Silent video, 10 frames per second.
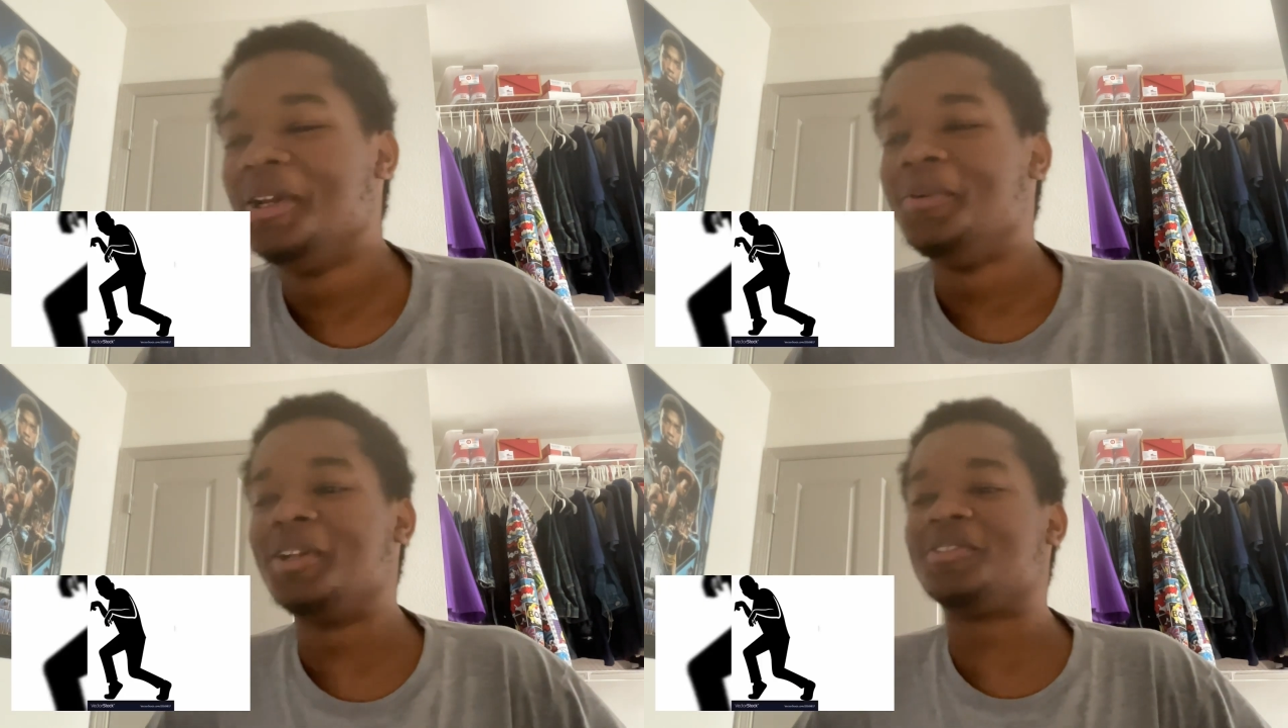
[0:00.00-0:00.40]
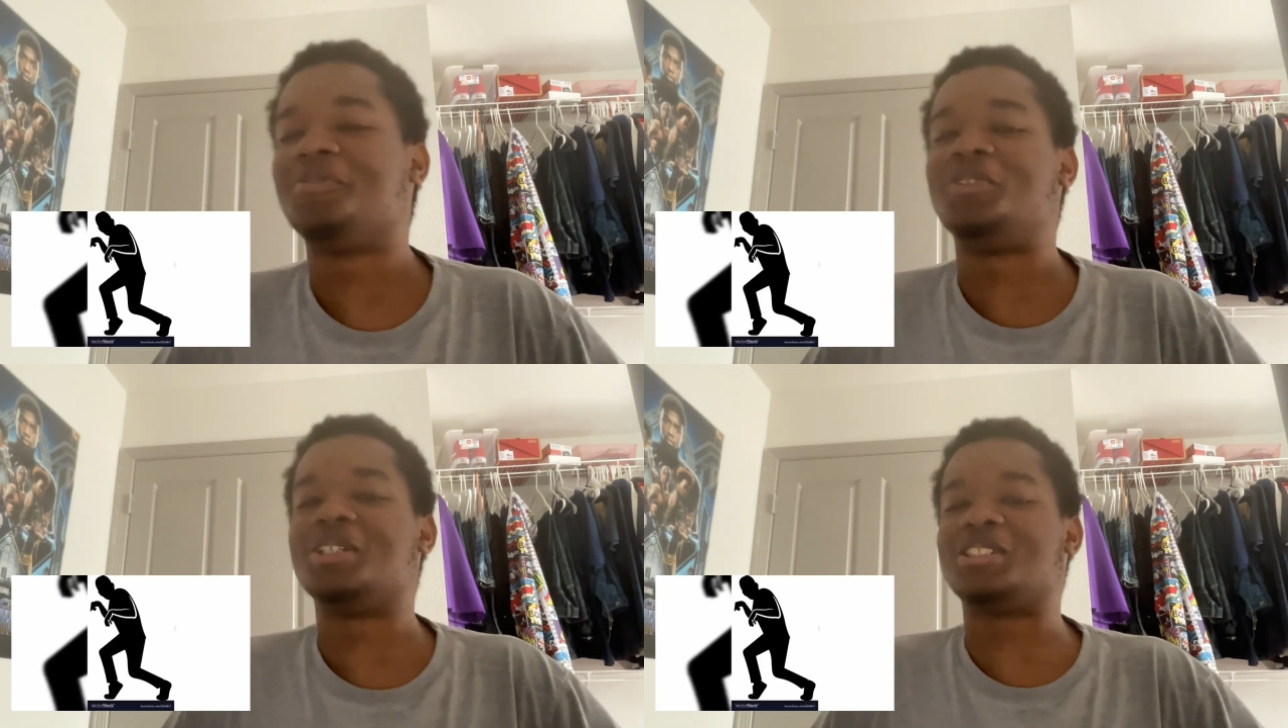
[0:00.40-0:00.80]
what the
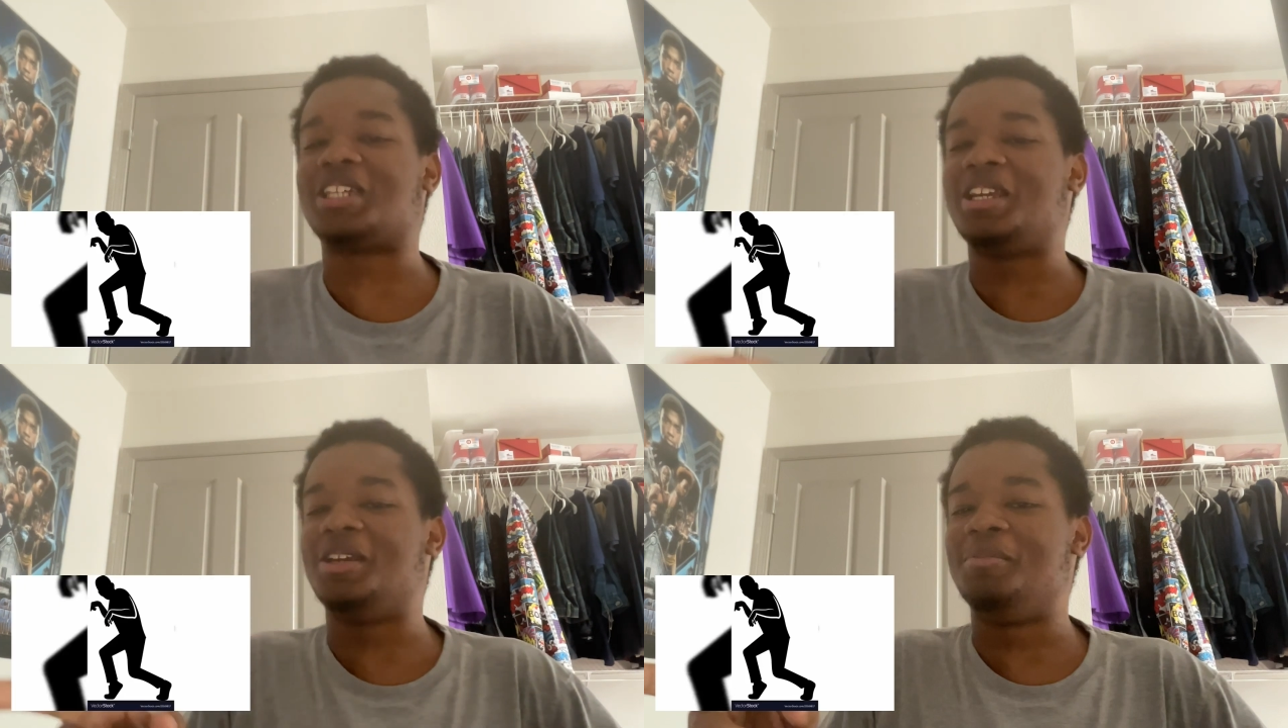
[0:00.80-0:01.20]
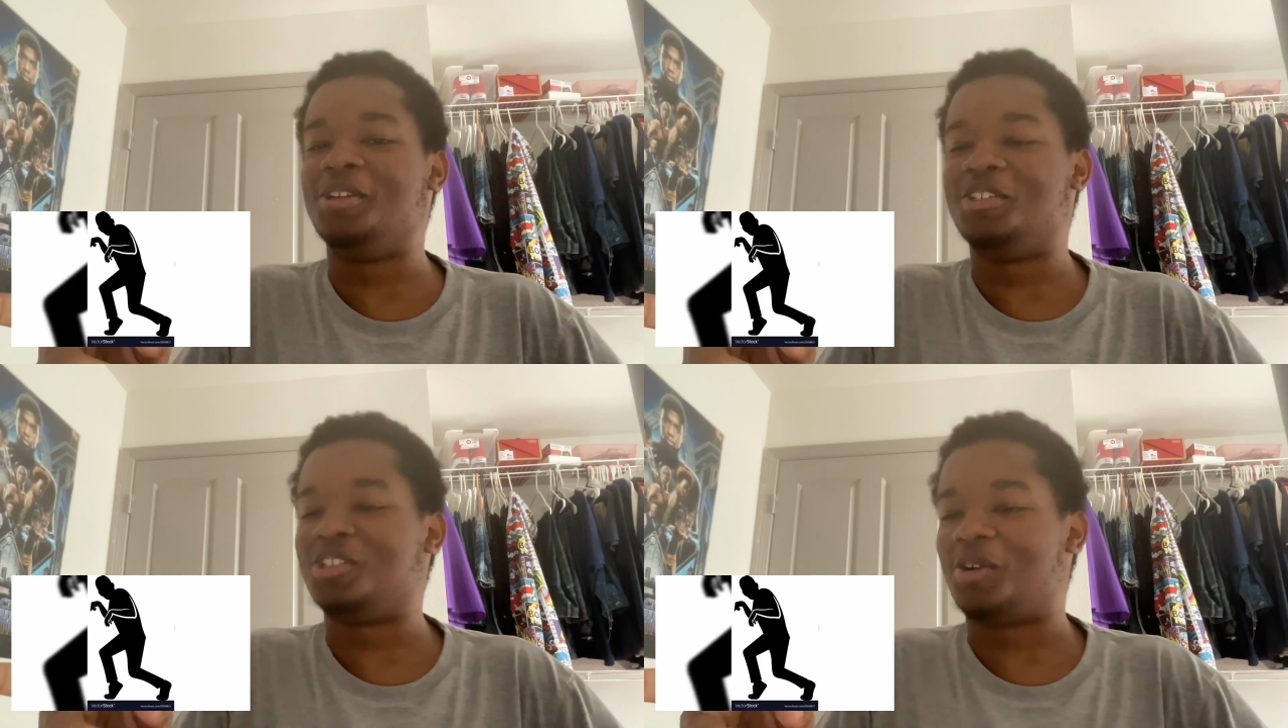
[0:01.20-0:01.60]
fuck is that
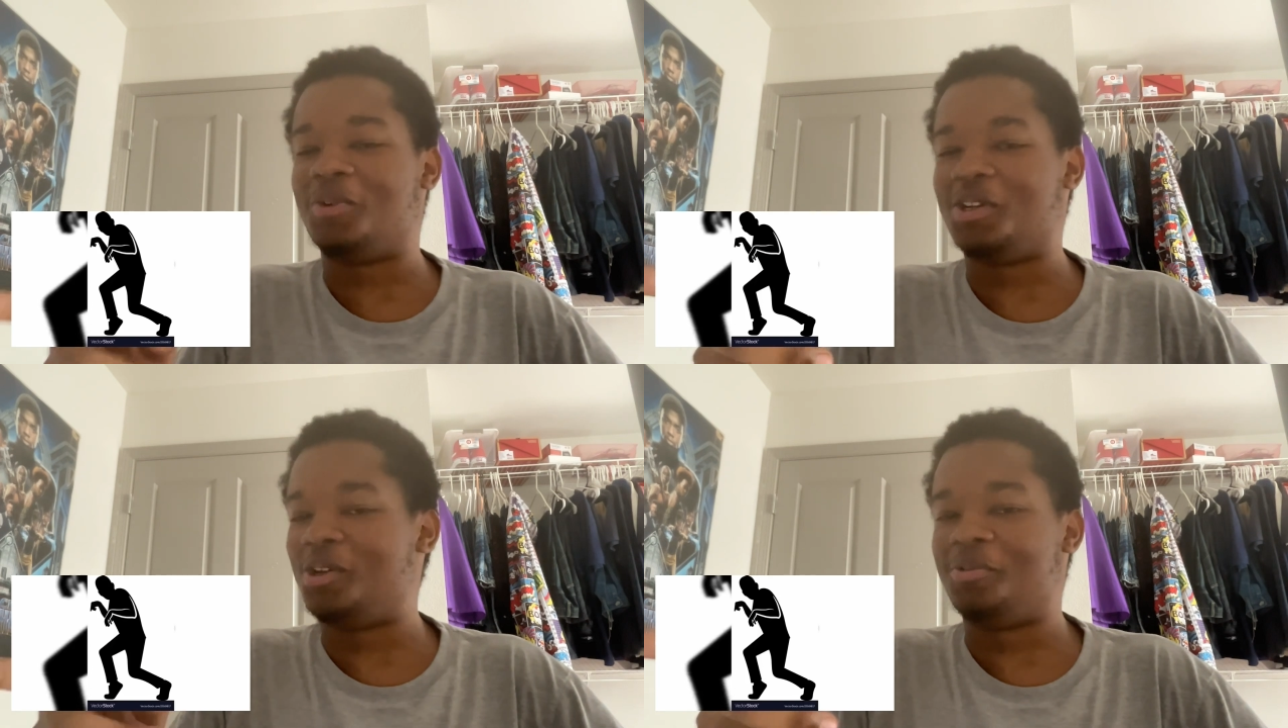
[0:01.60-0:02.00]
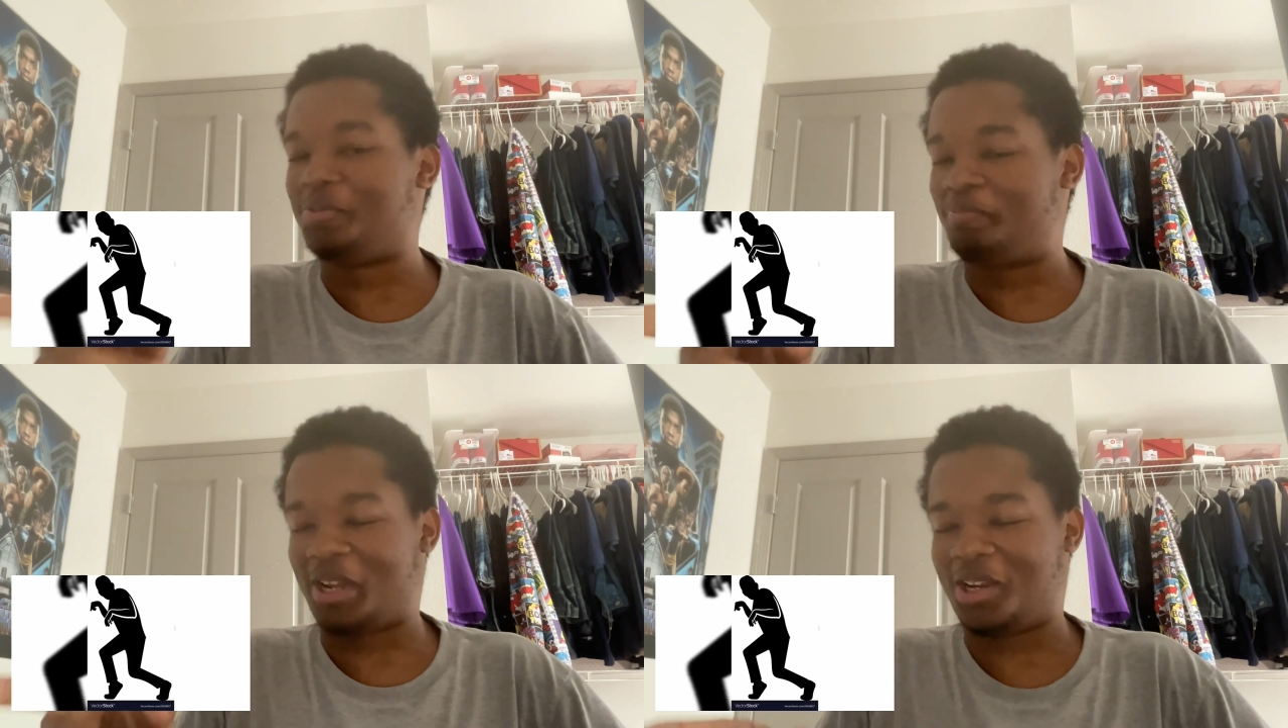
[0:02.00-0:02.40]
image? I want to know the
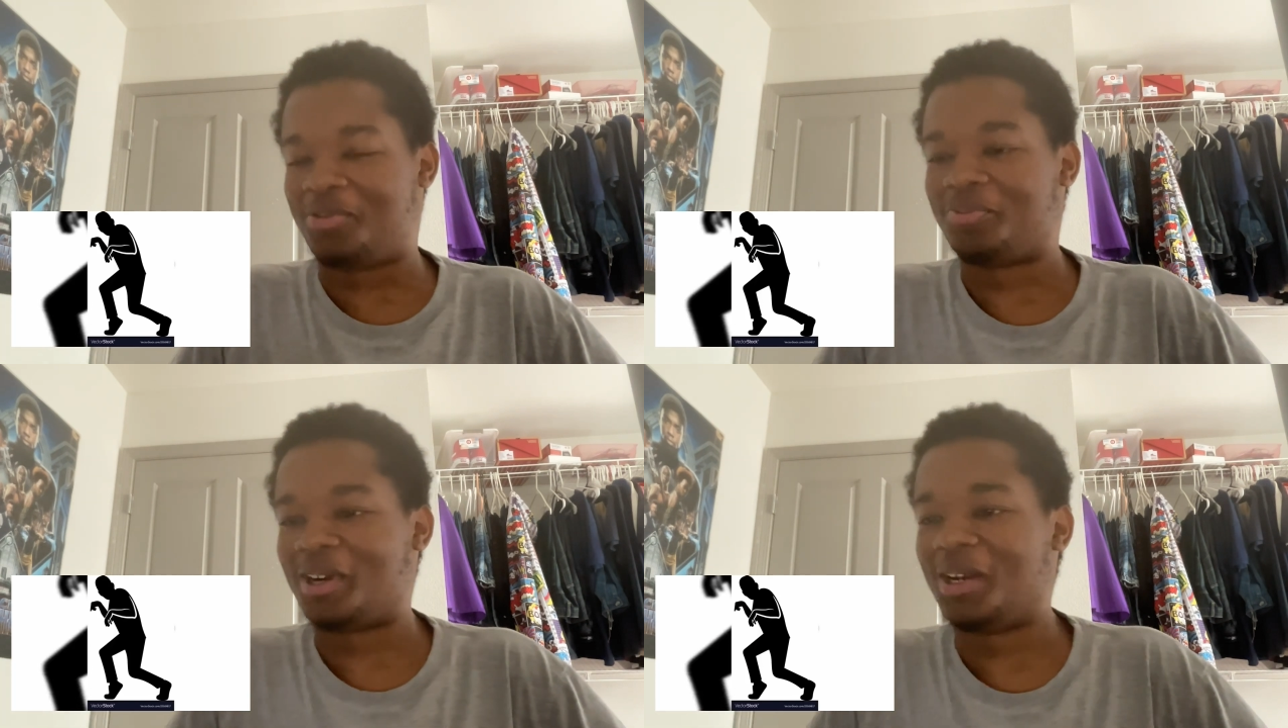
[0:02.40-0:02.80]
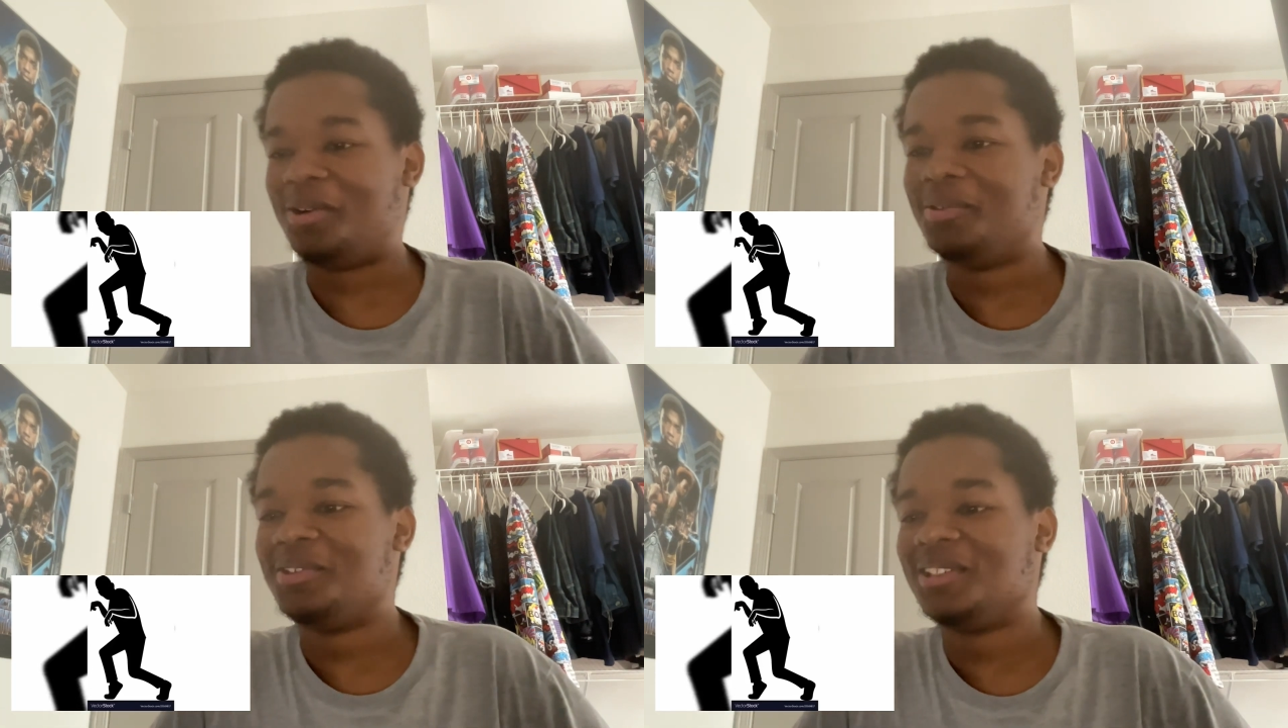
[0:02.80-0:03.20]
background.